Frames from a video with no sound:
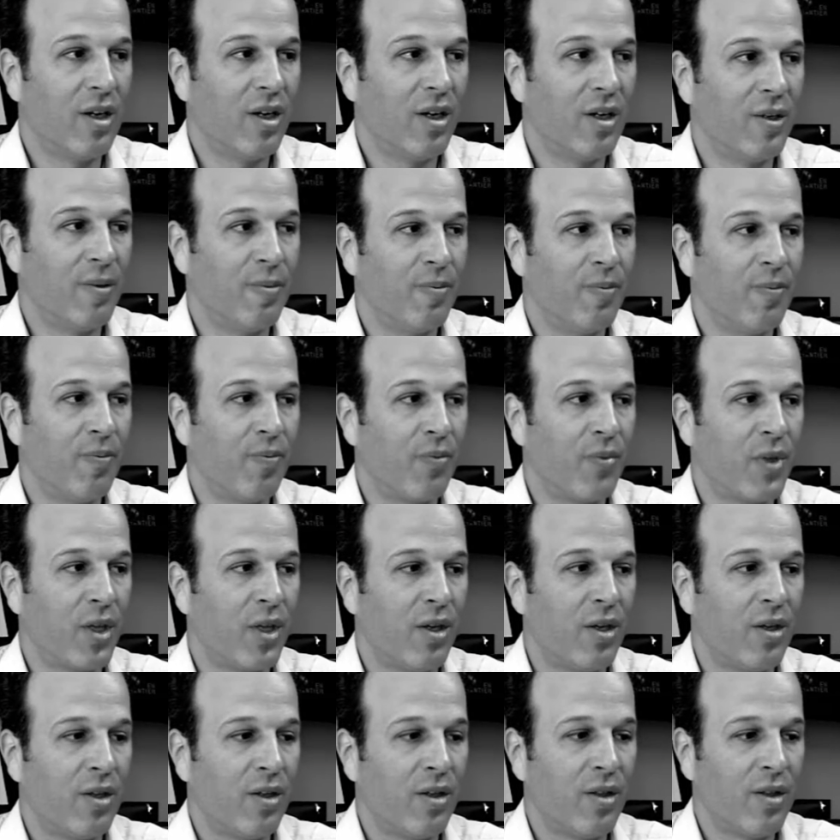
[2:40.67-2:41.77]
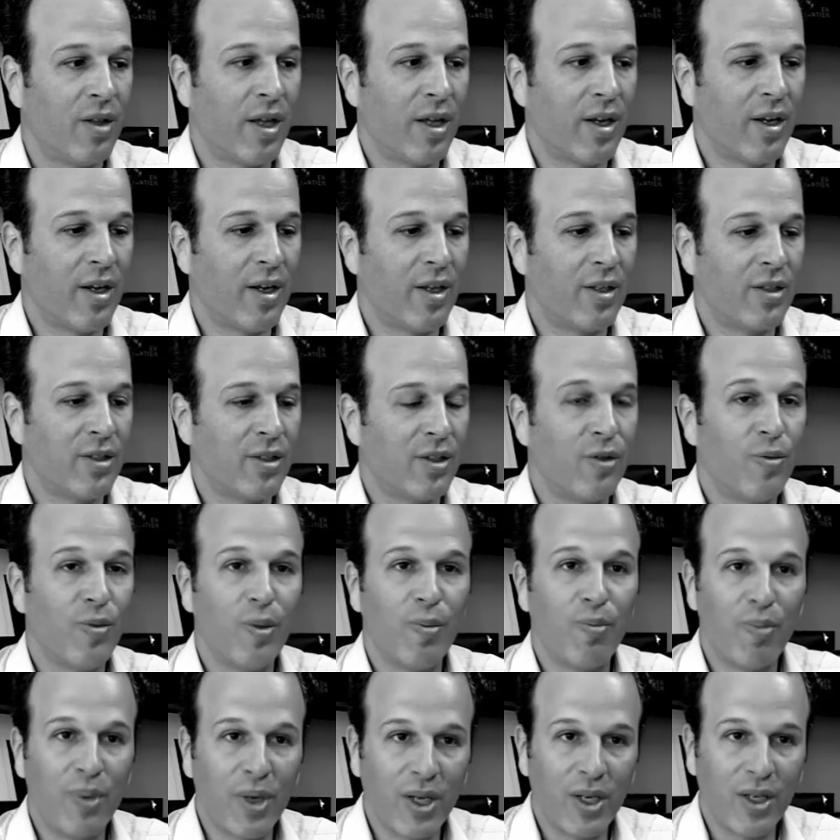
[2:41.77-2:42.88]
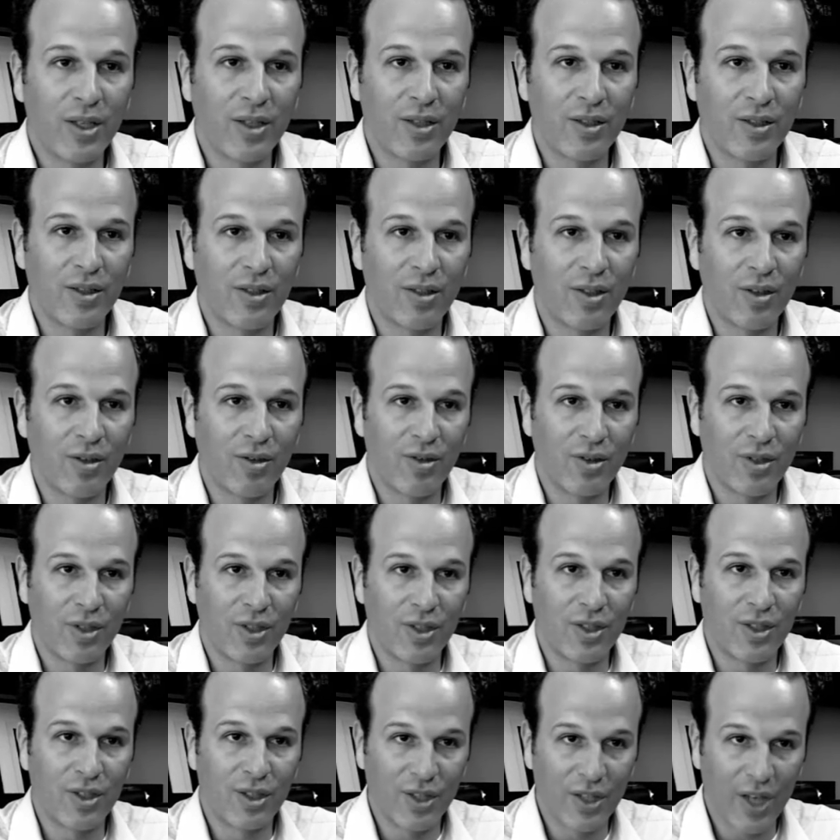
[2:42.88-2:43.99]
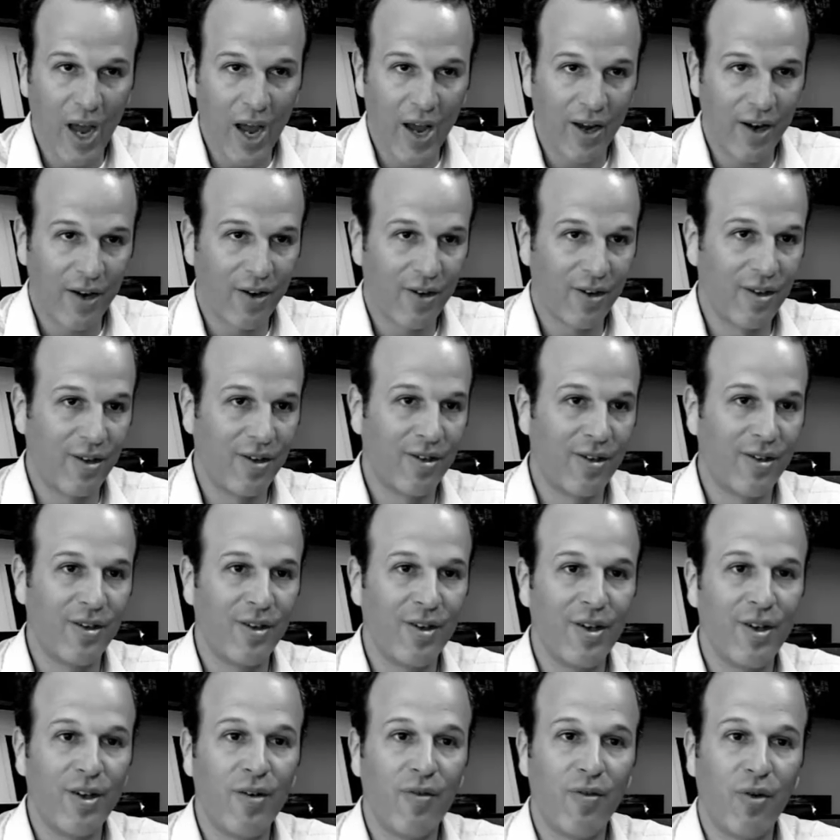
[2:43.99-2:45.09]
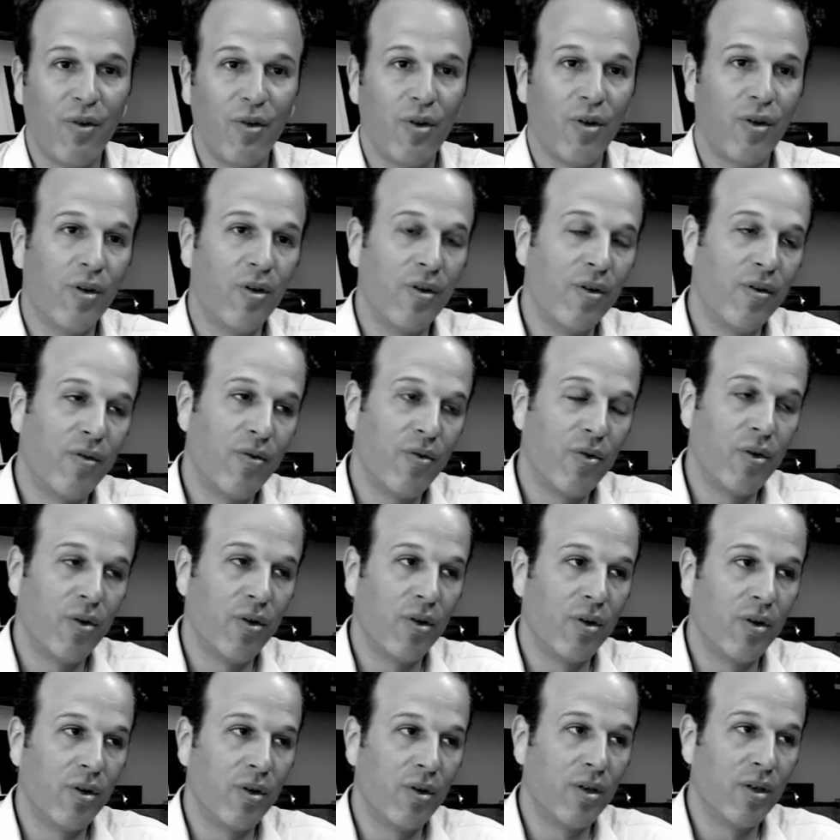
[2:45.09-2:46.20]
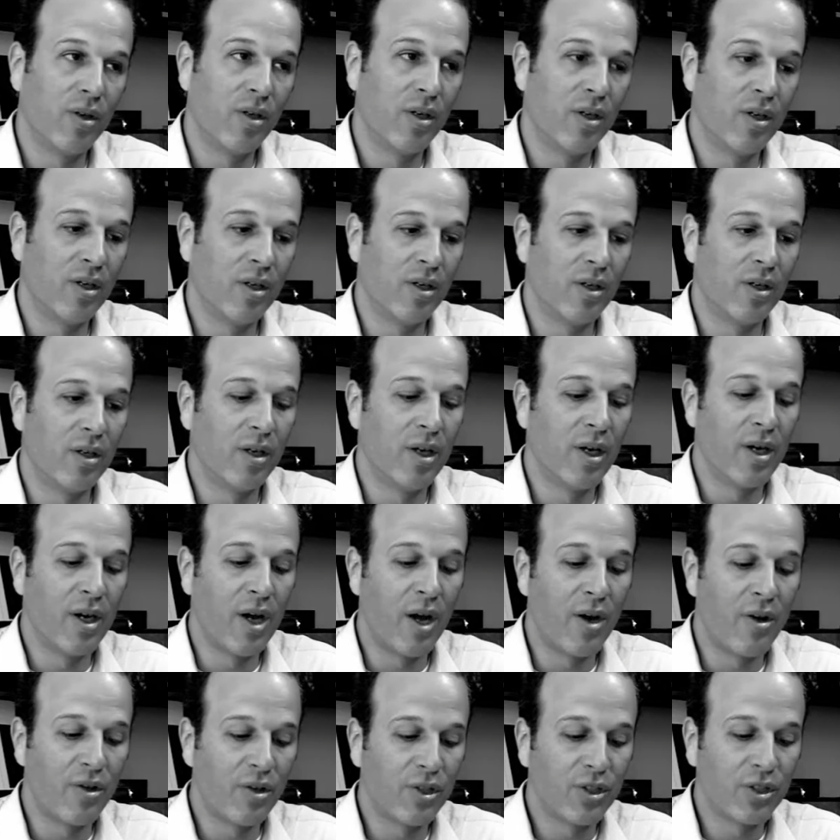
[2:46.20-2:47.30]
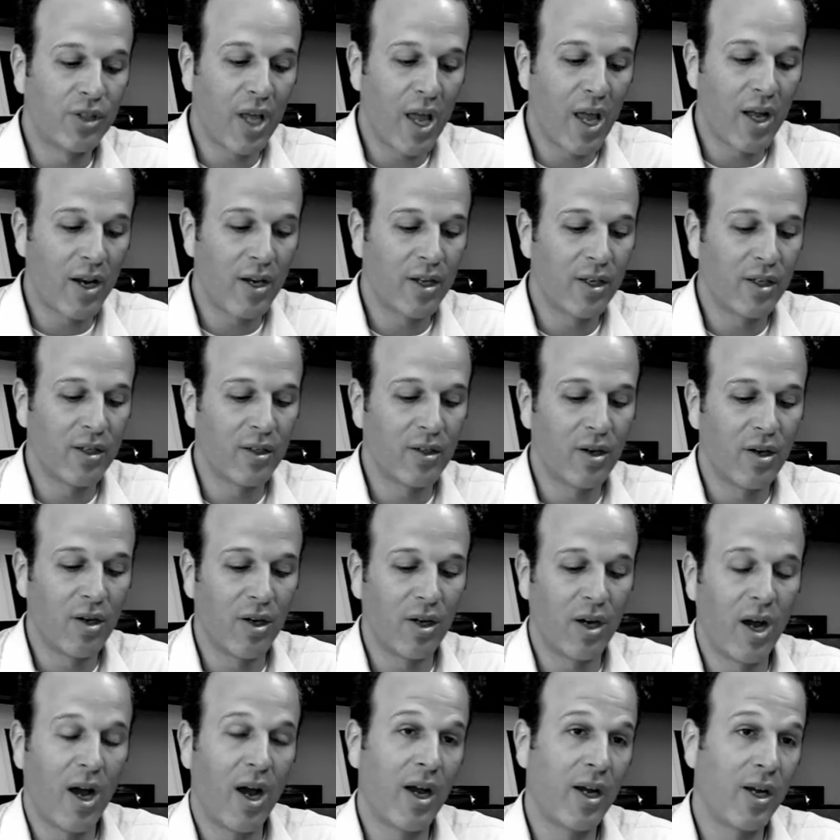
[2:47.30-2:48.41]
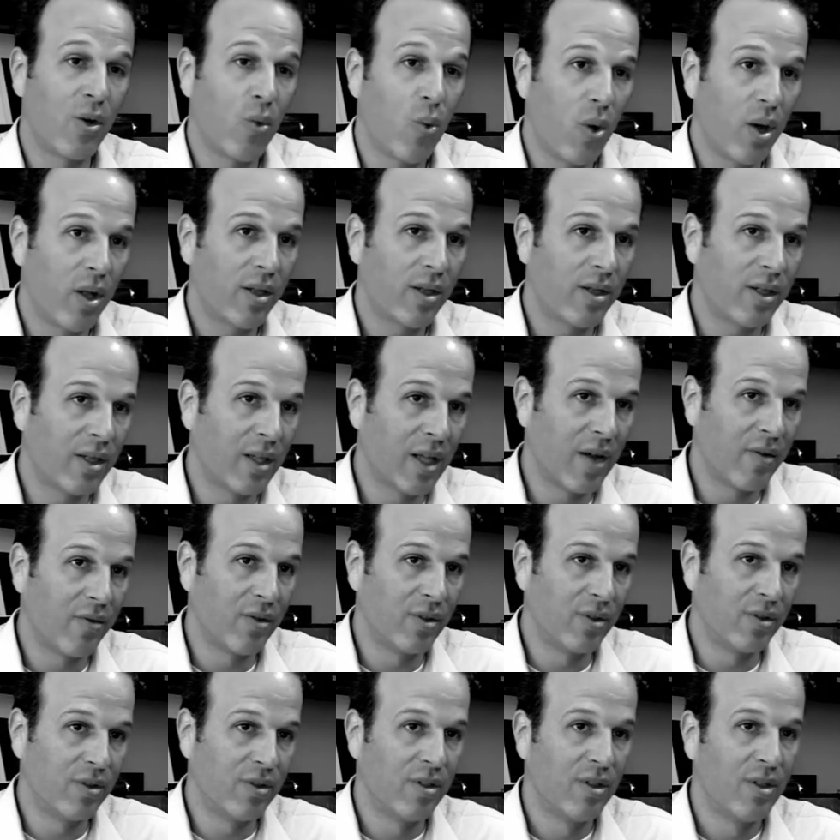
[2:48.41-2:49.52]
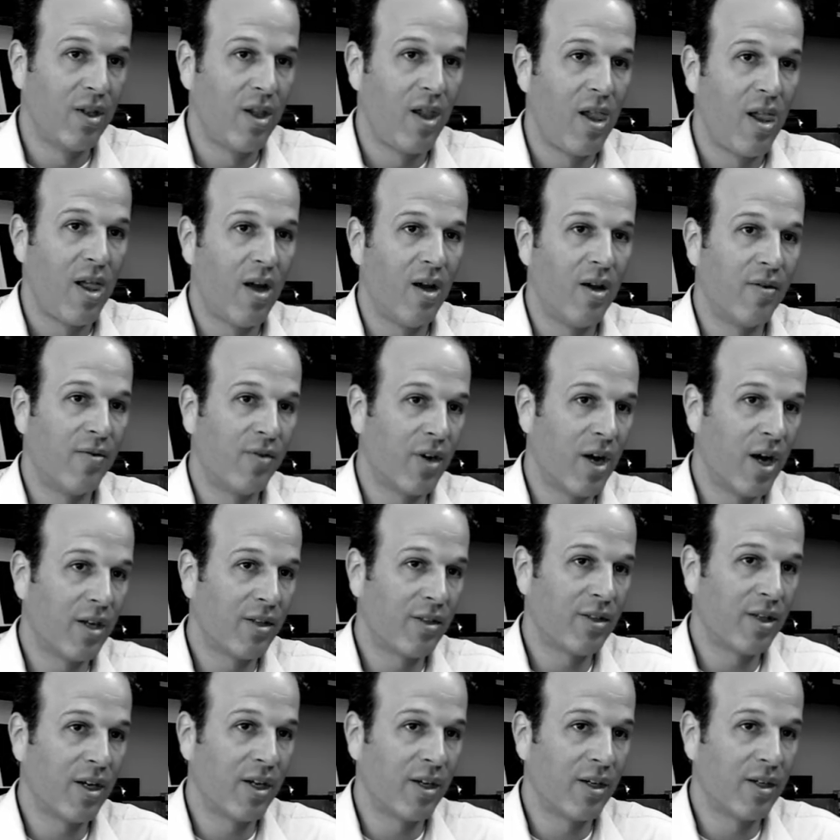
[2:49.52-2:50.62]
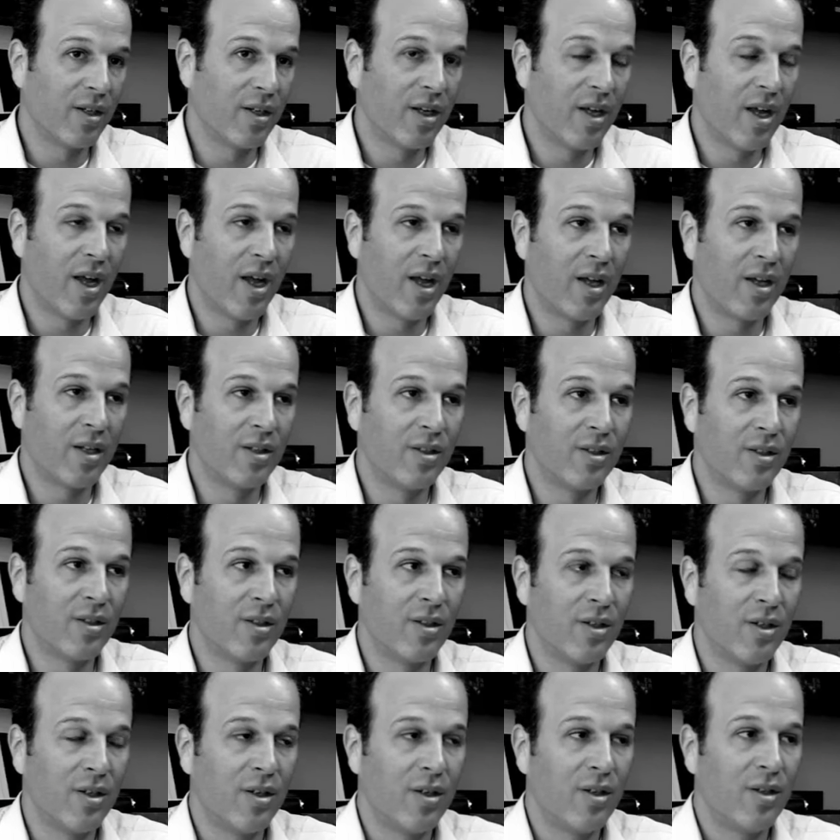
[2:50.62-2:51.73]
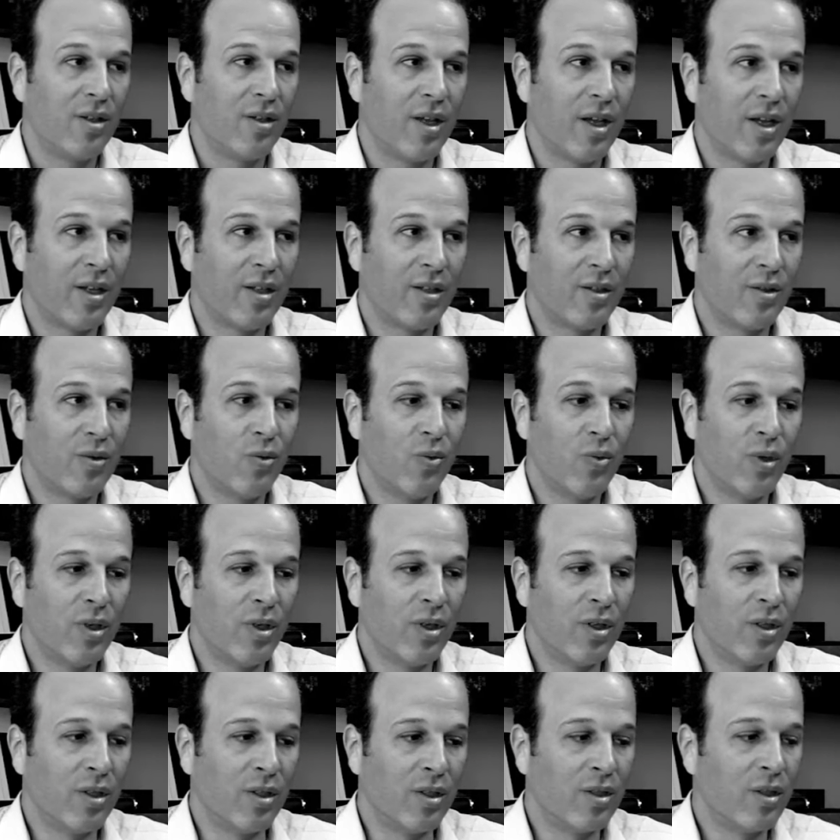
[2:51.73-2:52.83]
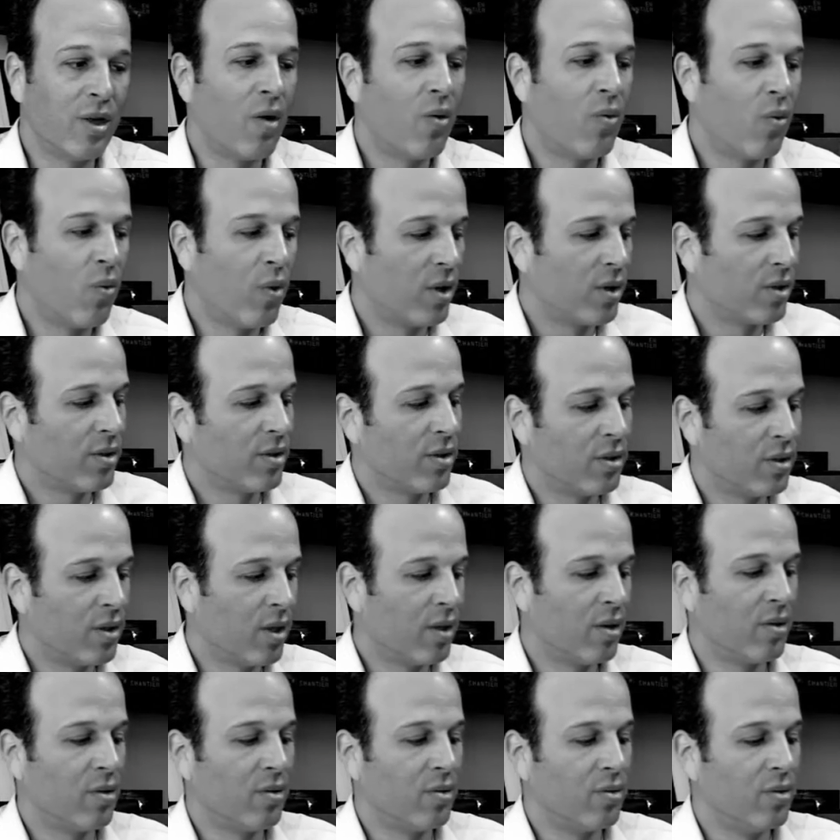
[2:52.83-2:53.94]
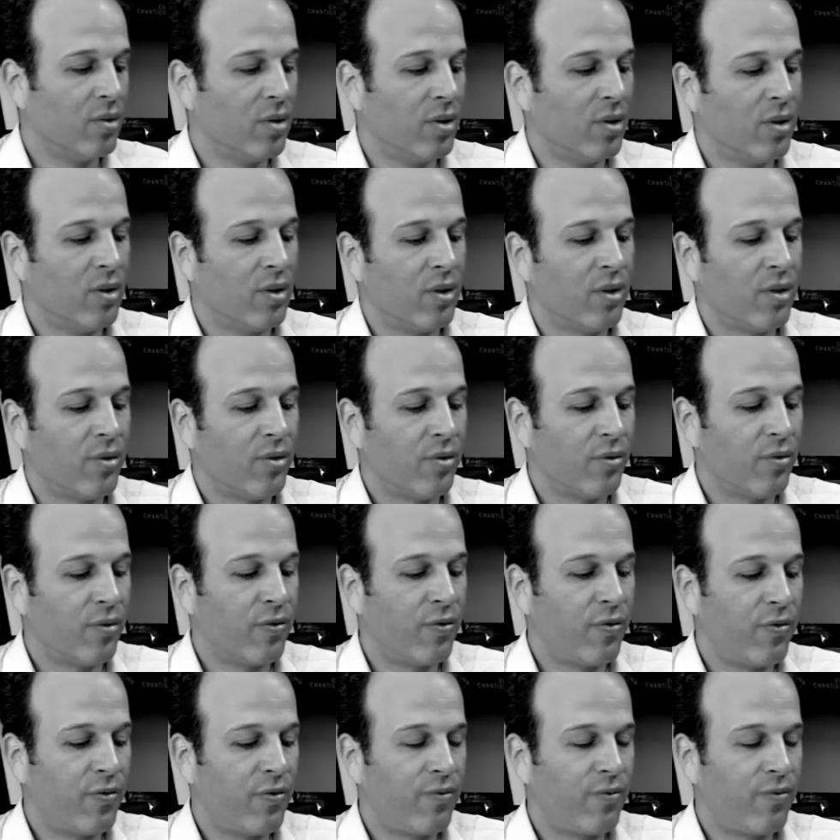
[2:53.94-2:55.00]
that as human beings there is a desire for an understanding on a high quality level of content, and that we don't want to go through